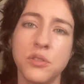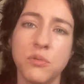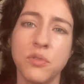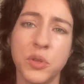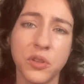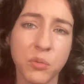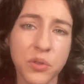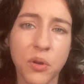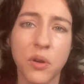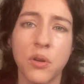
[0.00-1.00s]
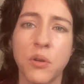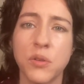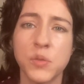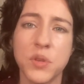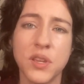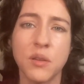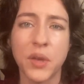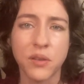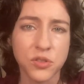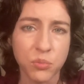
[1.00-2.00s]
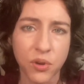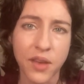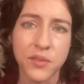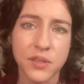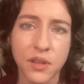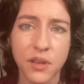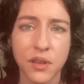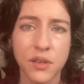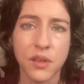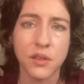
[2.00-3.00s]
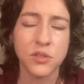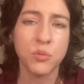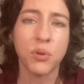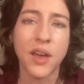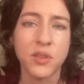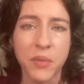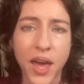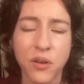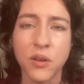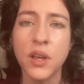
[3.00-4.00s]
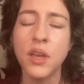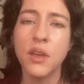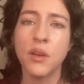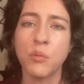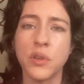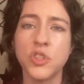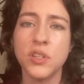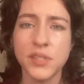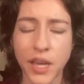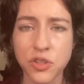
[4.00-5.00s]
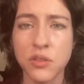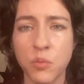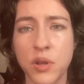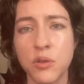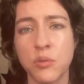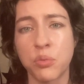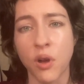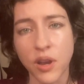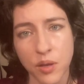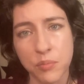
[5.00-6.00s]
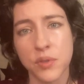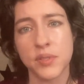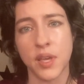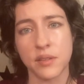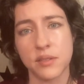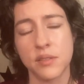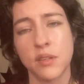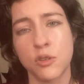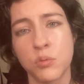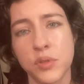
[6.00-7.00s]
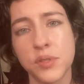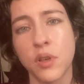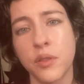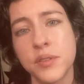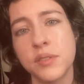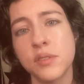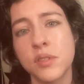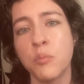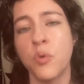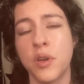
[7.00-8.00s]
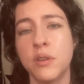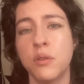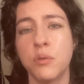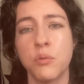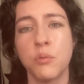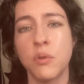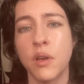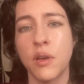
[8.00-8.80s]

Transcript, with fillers: familiar with her or speaking about a too private matter, well, she's actually the one who brought up the sex and sexual assault. This is someone who,